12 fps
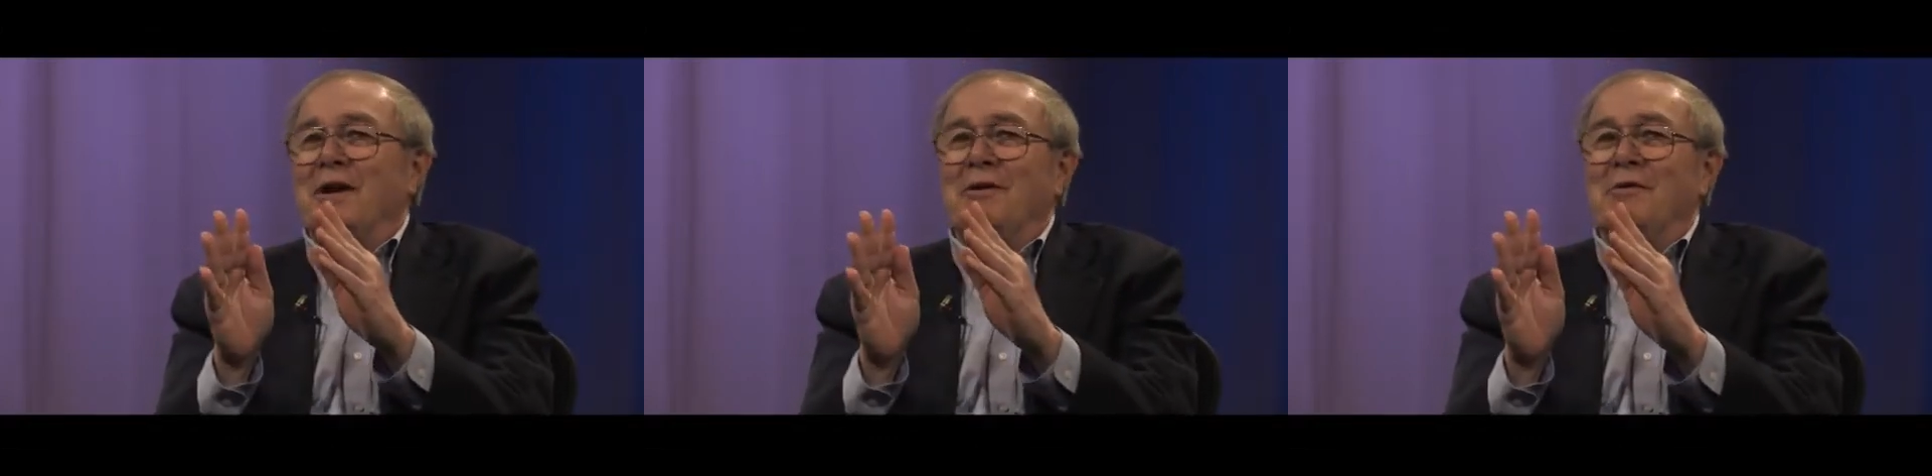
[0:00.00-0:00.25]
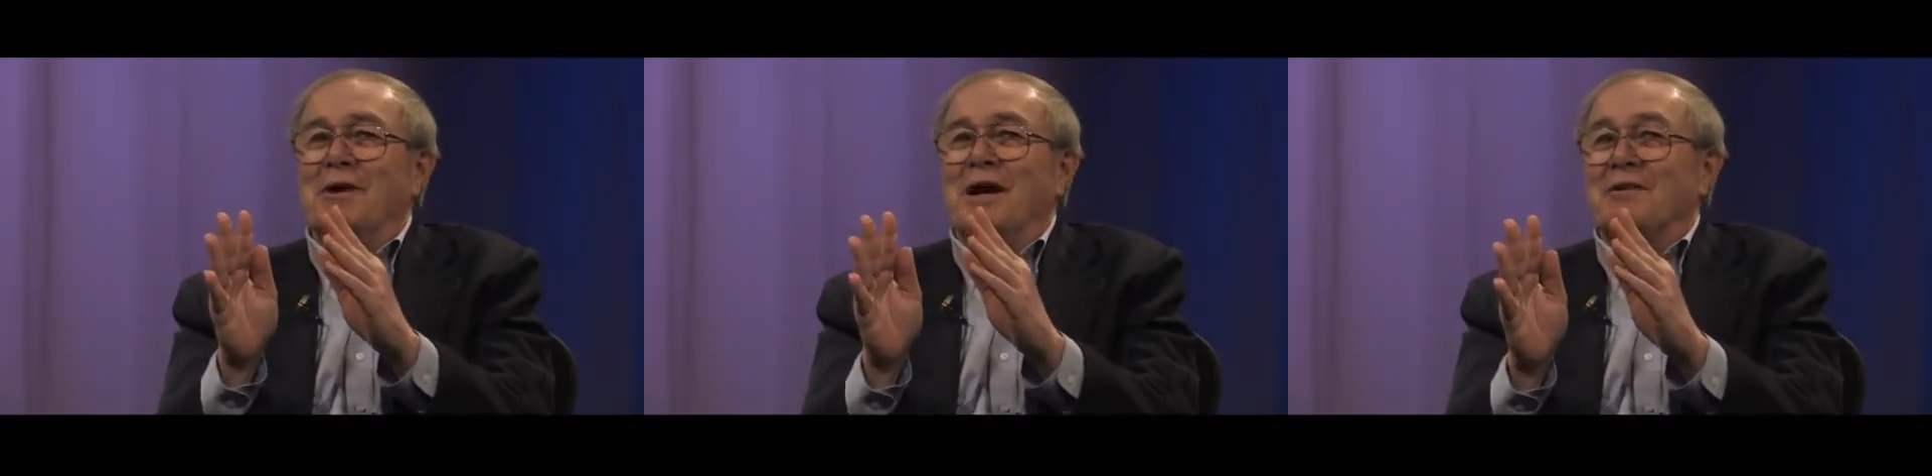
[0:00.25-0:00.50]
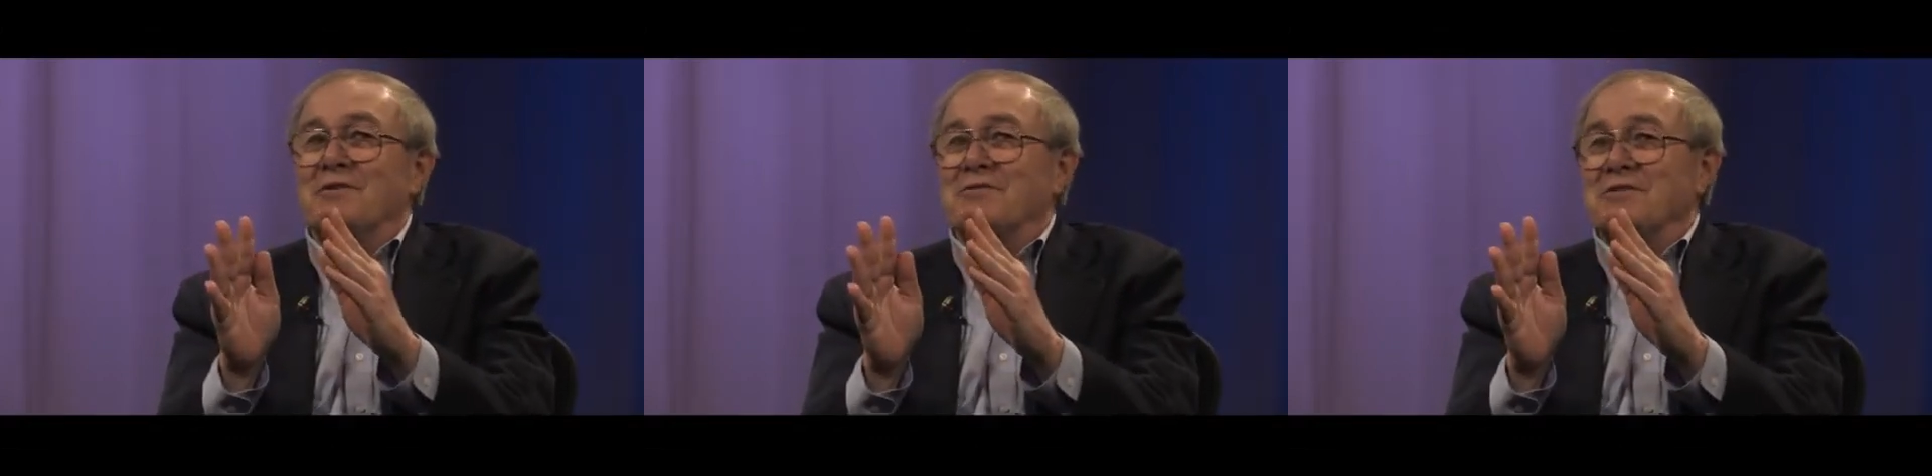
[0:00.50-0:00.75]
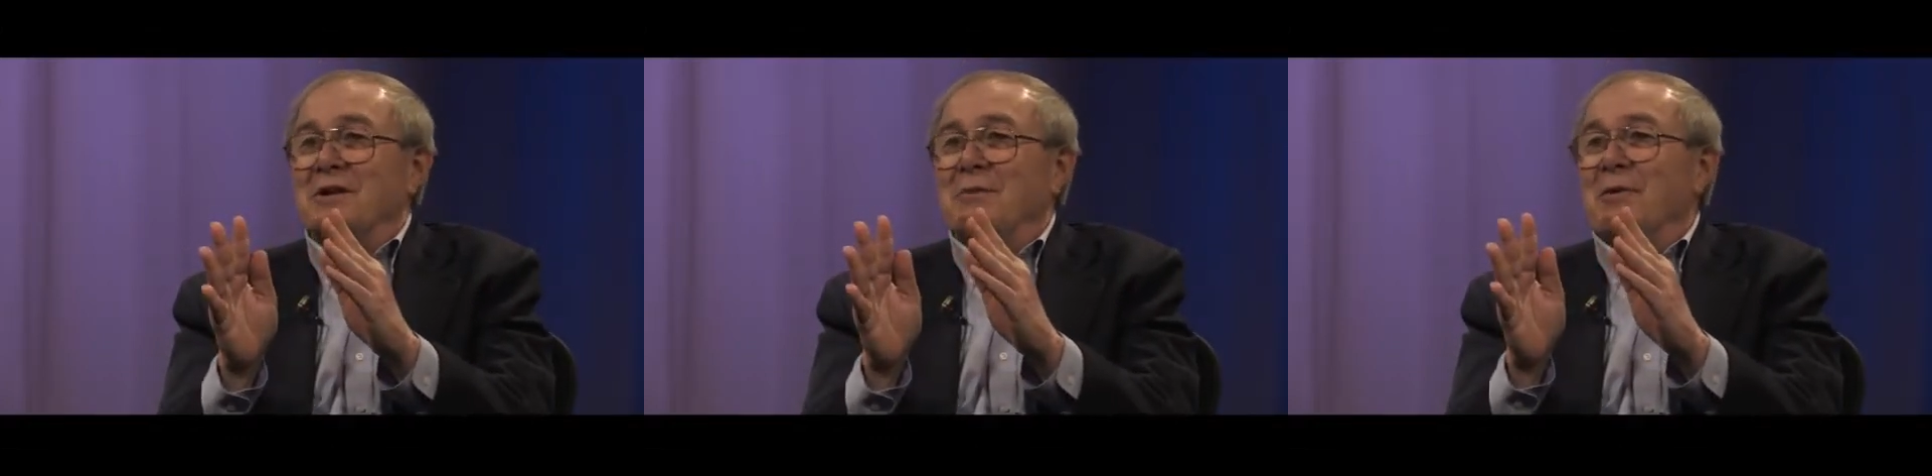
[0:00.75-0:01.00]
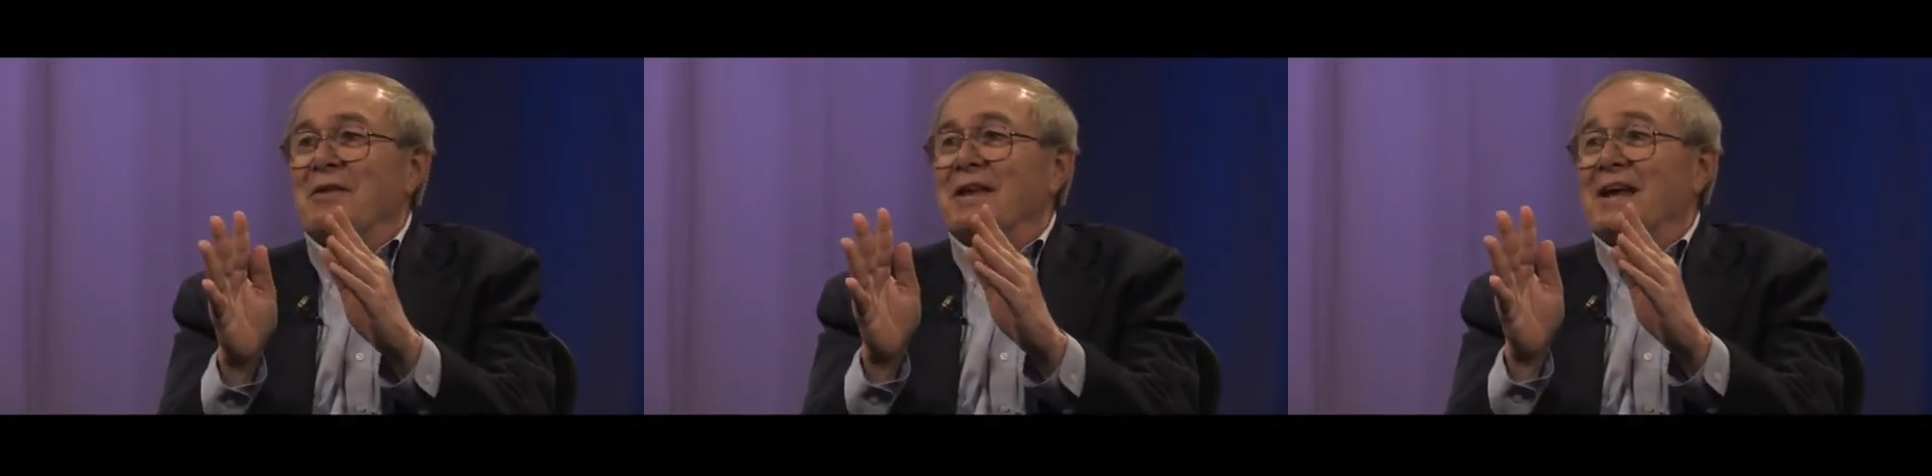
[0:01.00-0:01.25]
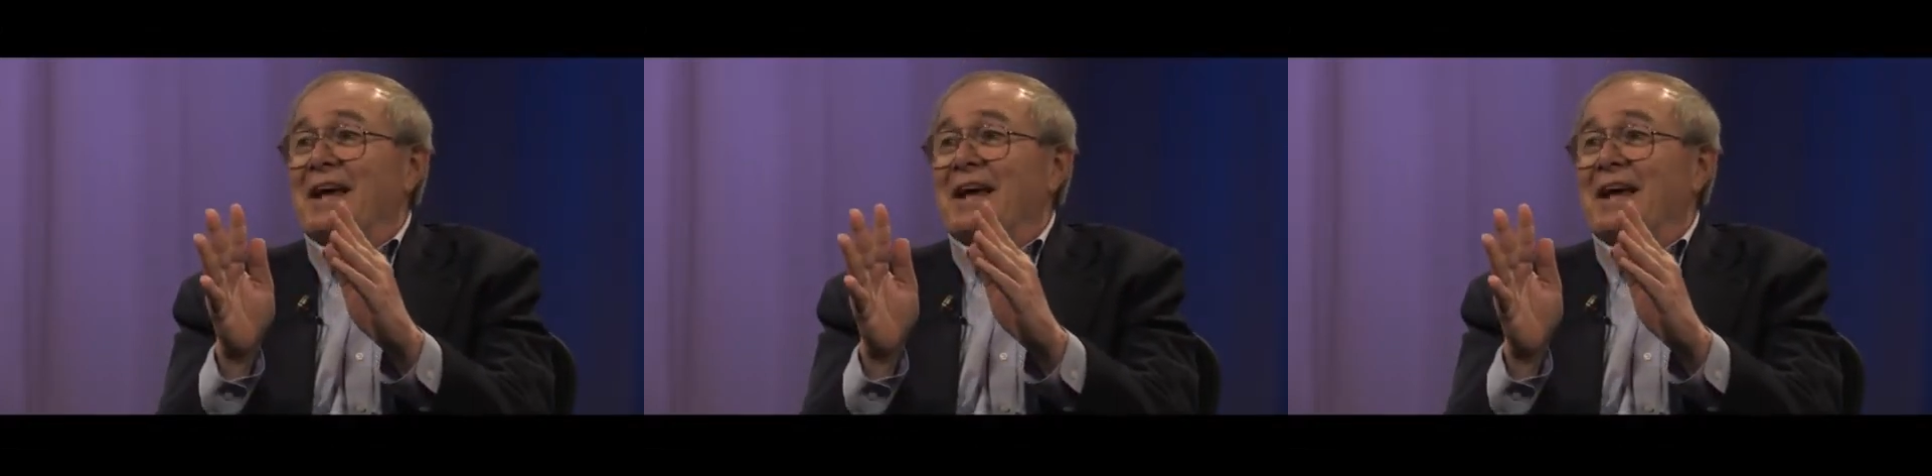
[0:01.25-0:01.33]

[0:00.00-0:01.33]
you got to see him when they get,